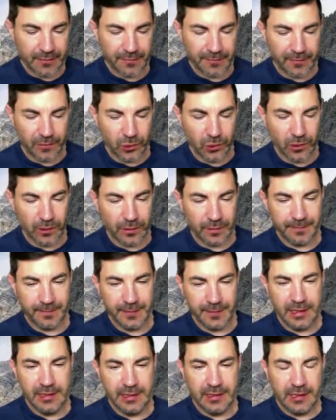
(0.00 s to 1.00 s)
For
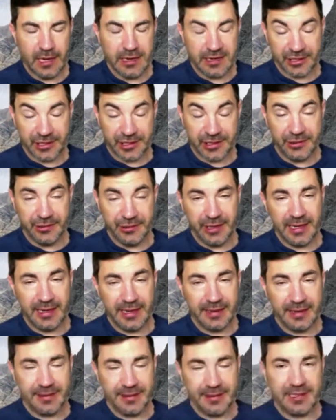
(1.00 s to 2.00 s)

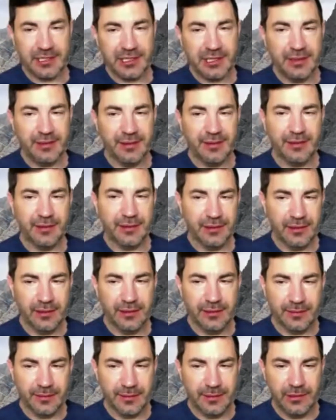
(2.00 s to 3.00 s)
USH2A, that gene is
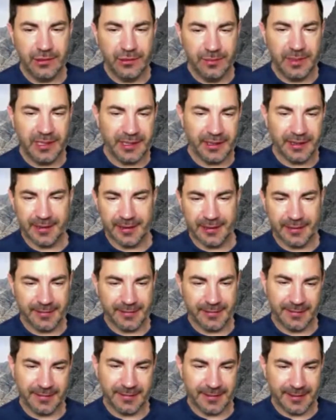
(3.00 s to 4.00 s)
still too big
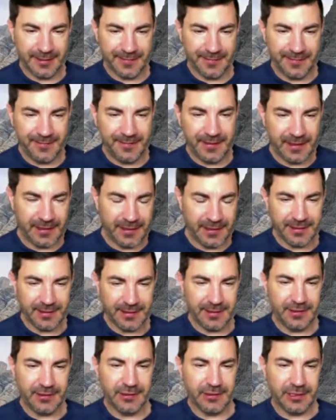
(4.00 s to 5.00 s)
to fit
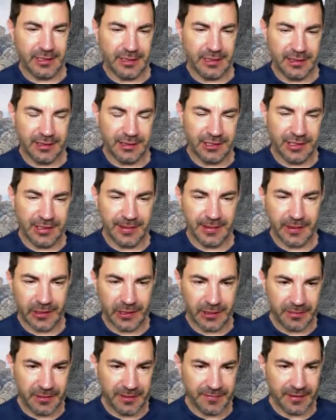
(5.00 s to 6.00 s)
into a gene
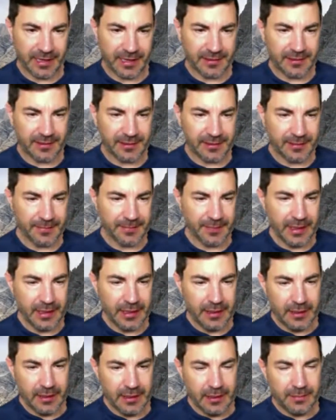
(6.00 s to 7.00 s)
therapy vector.
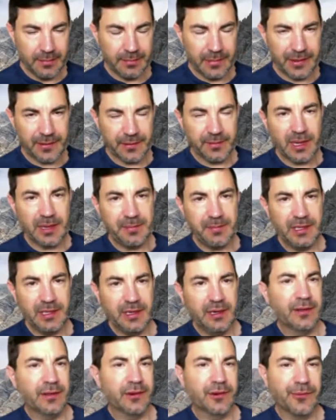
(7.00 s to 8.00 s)
But there might be
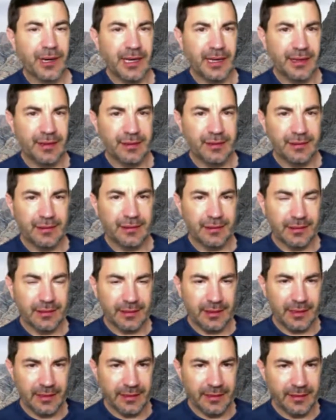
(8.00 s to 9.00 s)
other ways
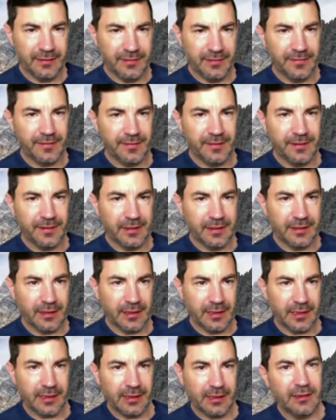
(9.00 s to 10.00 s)
of
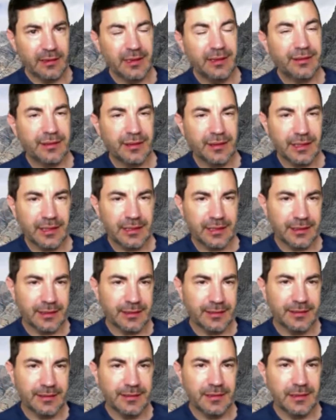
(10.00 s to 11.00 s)

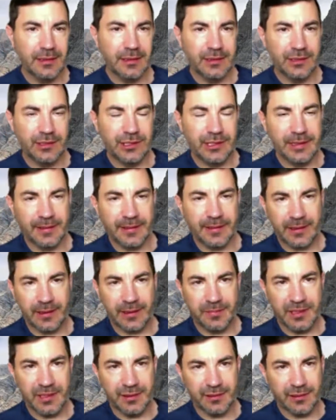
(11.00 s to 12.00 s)
eliciting gene therapy.